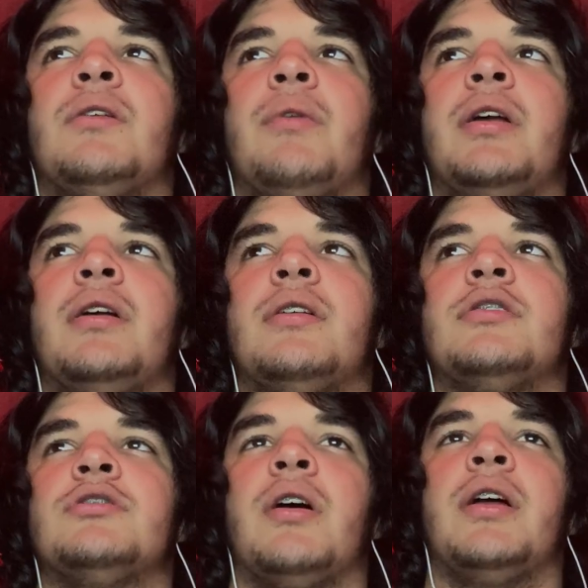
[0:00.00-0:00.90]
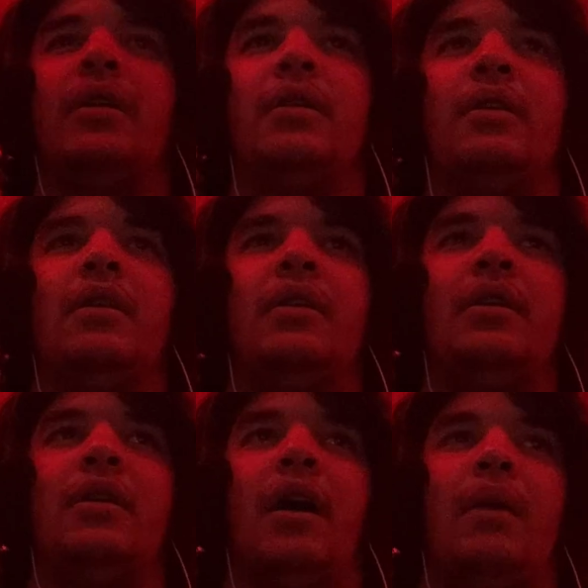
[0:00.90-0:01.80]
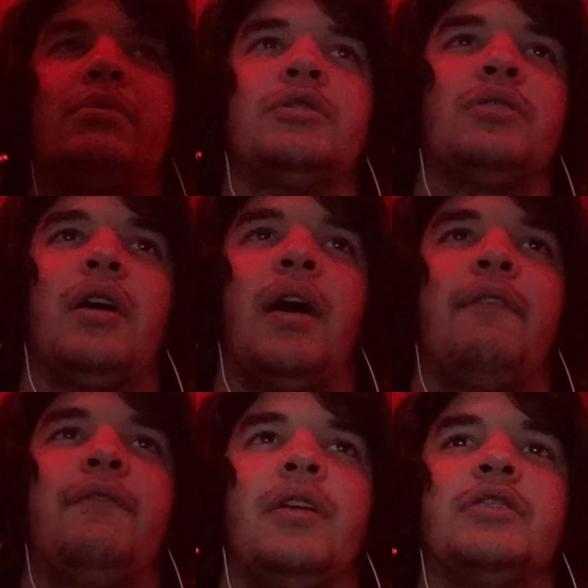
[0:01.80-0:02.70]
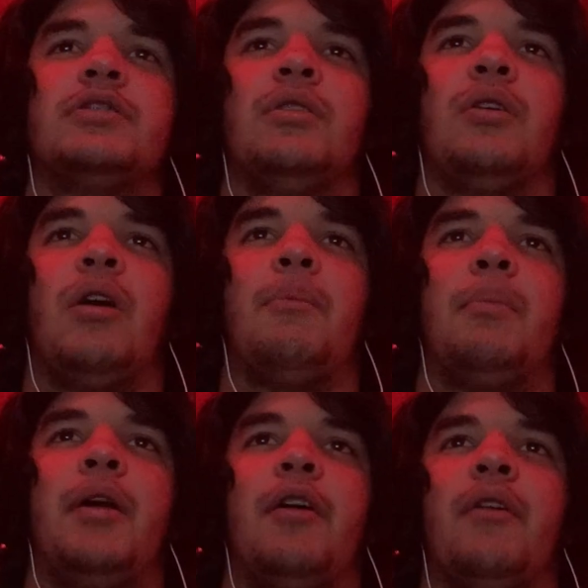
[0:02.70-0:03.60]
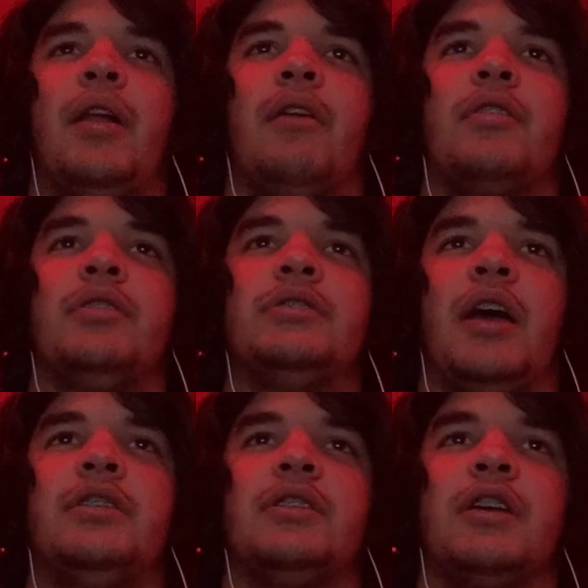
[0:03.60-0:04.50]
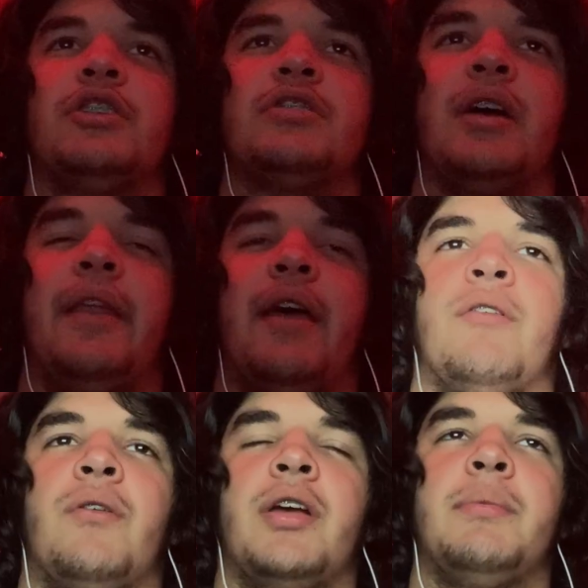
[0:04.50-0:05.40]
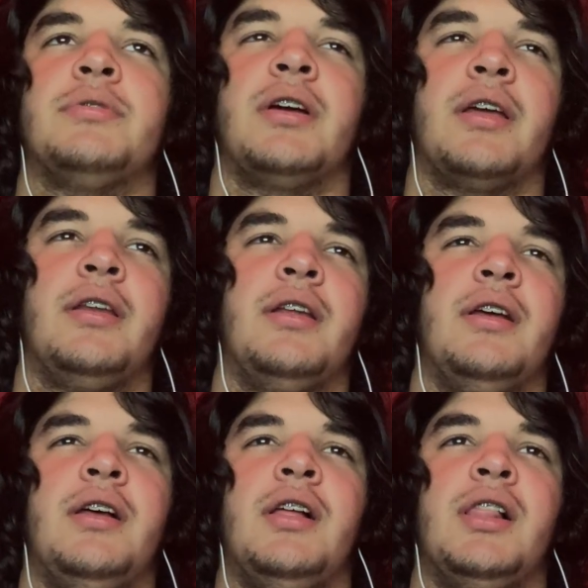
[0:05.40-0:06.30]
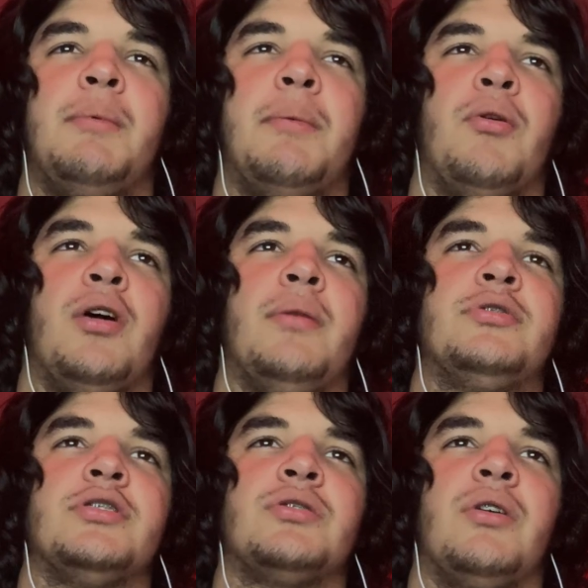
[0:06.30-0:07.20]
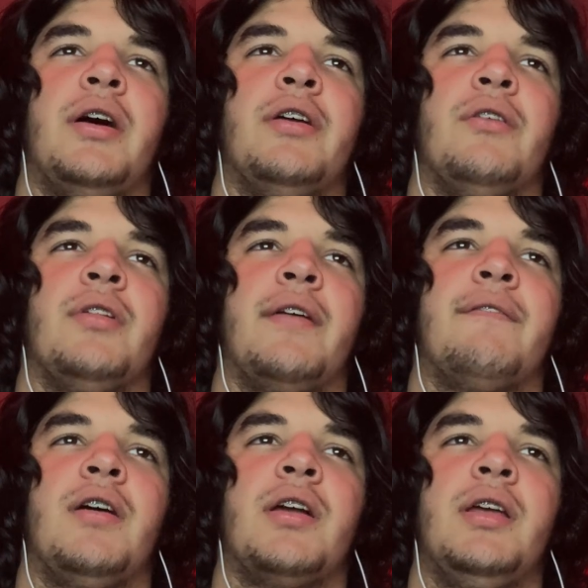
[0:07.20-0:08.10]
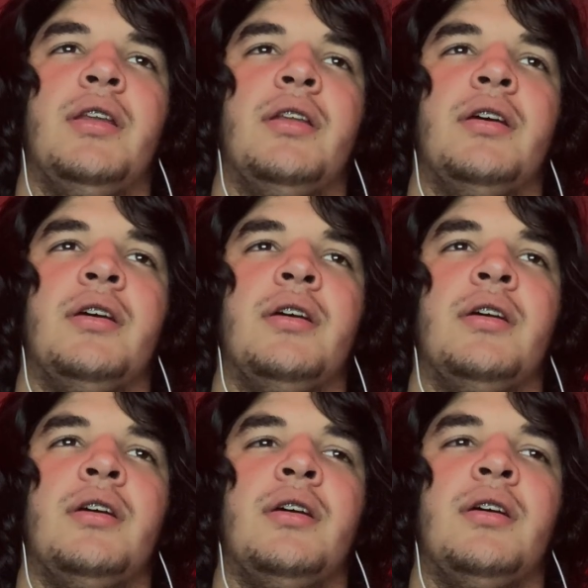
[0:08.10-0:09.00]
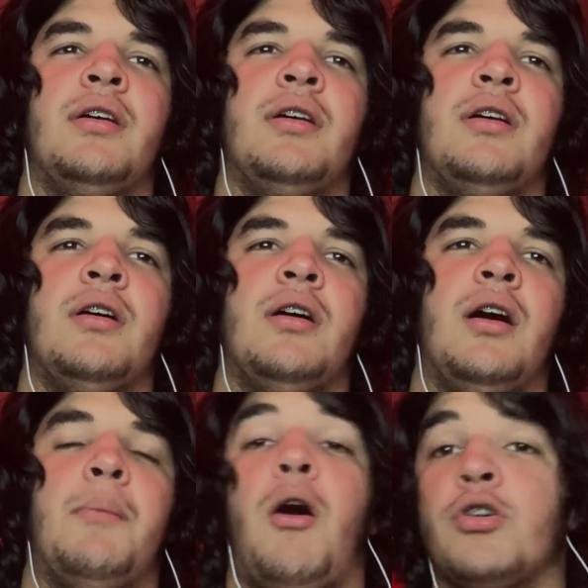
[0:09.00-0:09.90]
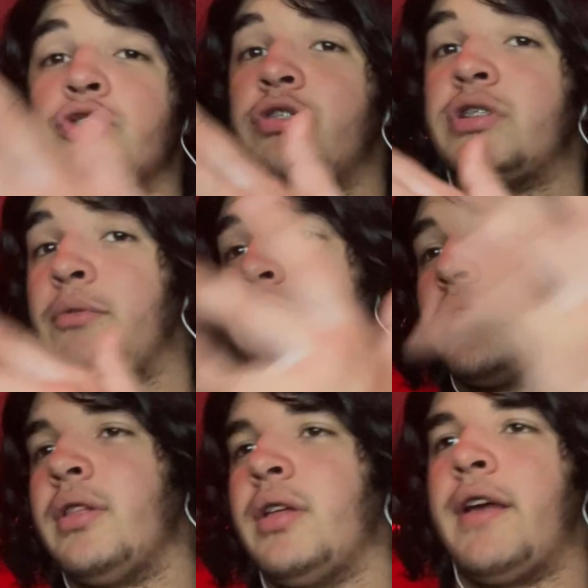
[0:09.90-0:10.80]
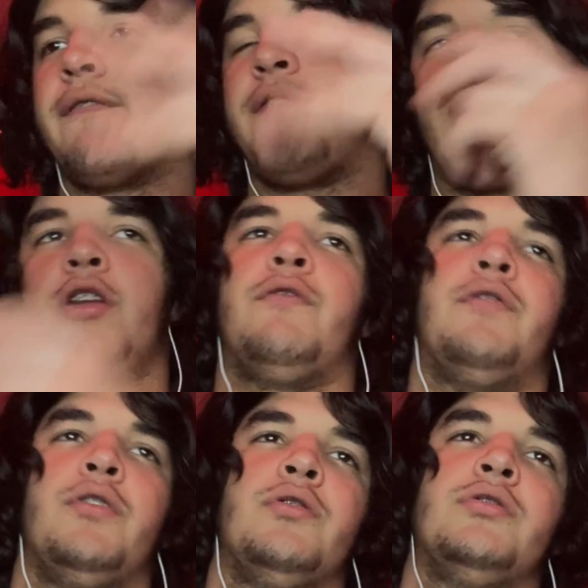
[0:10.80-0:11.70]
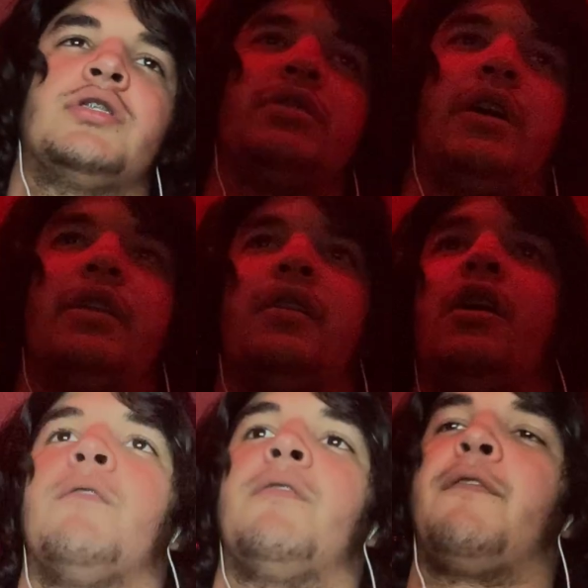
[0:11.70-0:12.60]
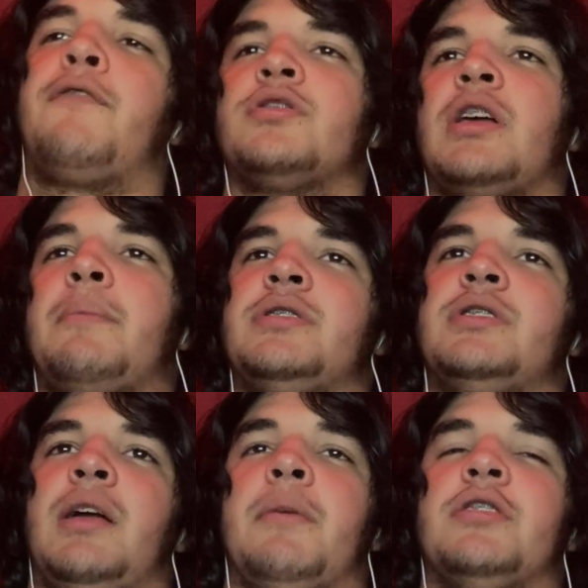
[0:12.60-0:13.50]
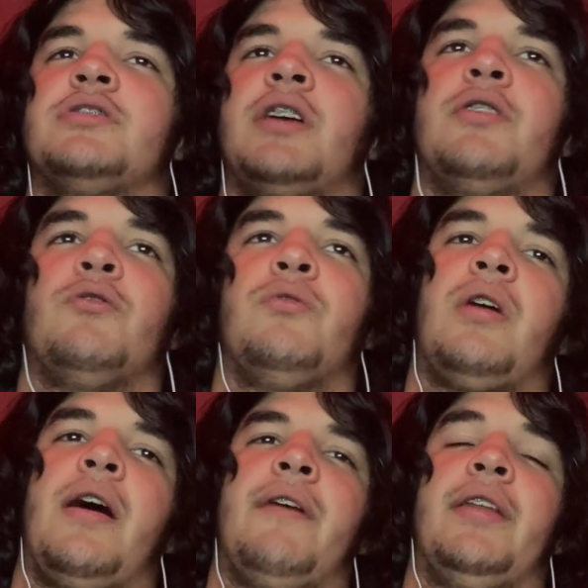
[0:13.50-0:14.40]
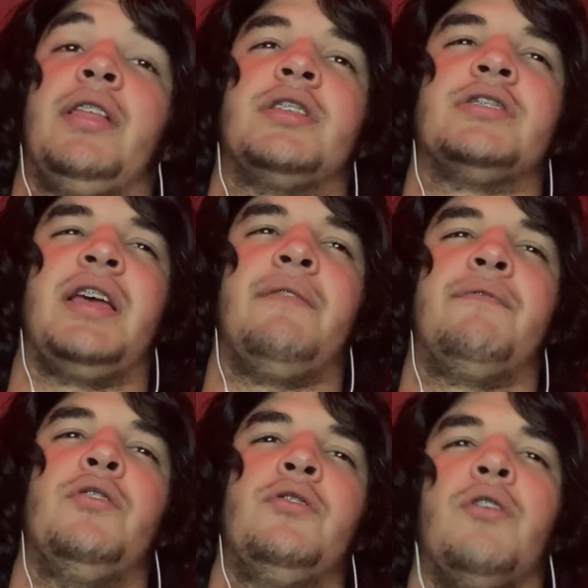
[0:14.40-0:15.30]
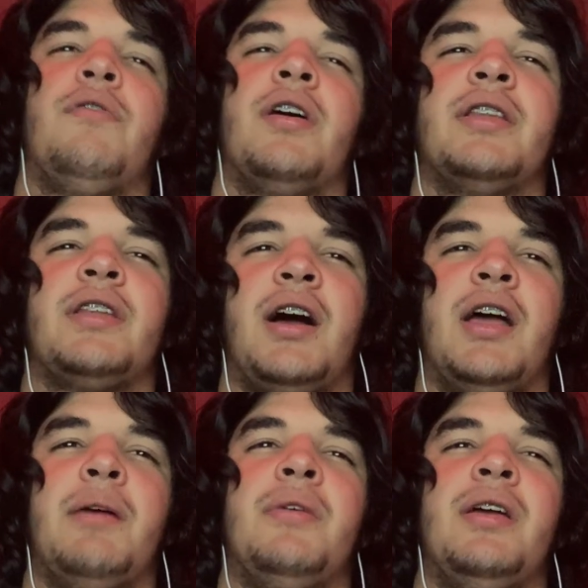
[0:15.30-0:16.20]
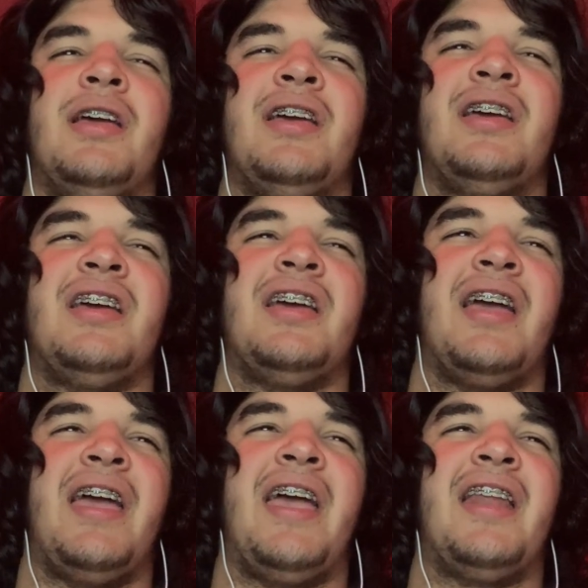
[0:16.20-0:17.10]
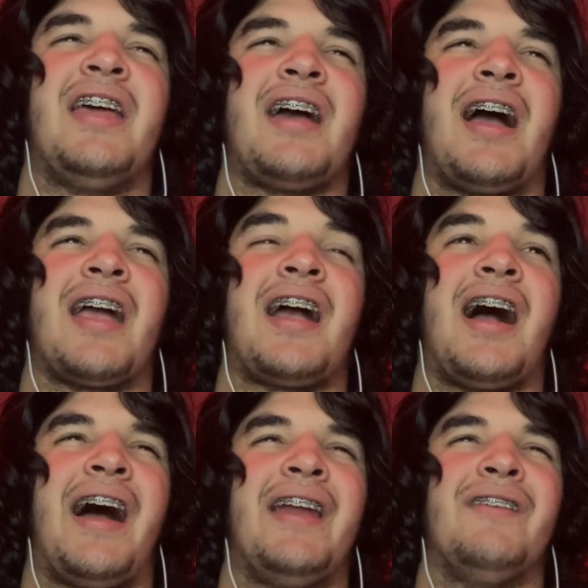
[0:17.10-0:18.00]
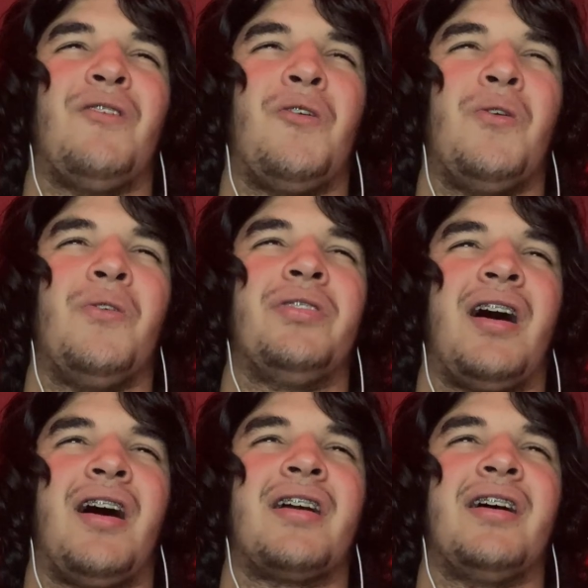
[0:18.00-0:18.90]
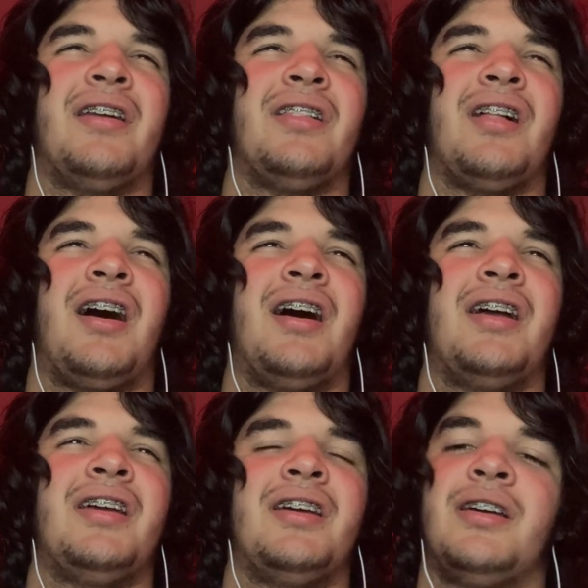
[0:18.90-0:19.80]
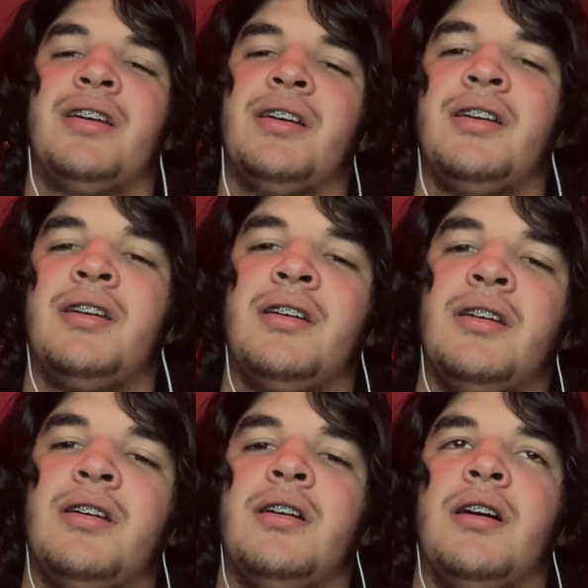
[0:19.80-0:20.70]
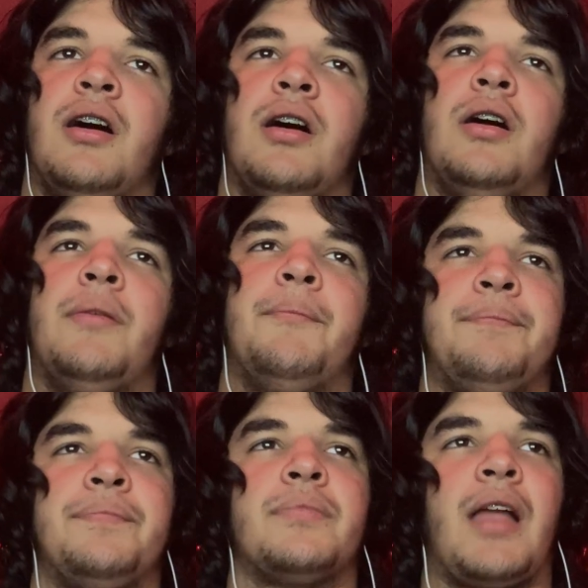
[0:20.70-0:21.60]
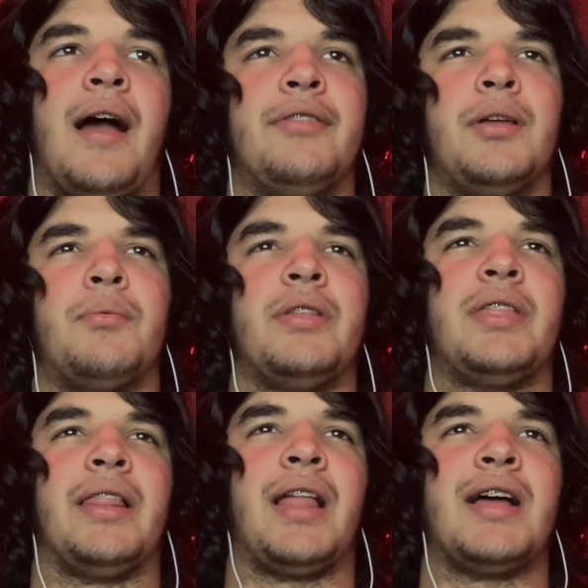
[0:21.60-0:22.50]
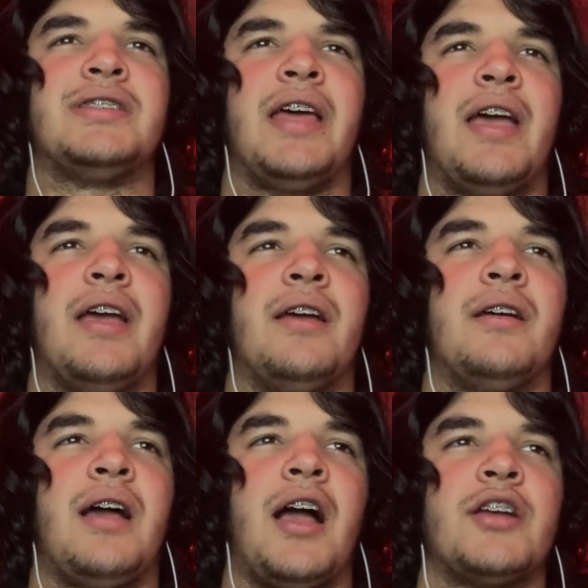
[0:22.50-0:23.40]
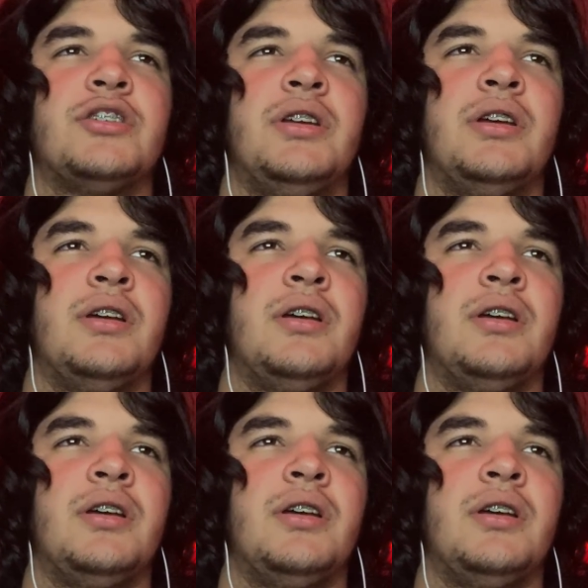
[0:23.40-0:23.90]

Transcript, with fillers: Wait, sorry. I'm so sorry. I feel like so unprepared right now because I just like just sat down. Hold on, give me a second. Let me pull up just so I don't like fucking. I'm also reason I'm trying to like find new foods because like for the first like basically like menstrual cycle, I've had like the same food the whole fucking time, and it got kind of old. Not gonna lie. Um, I have to upgrade that last day actually.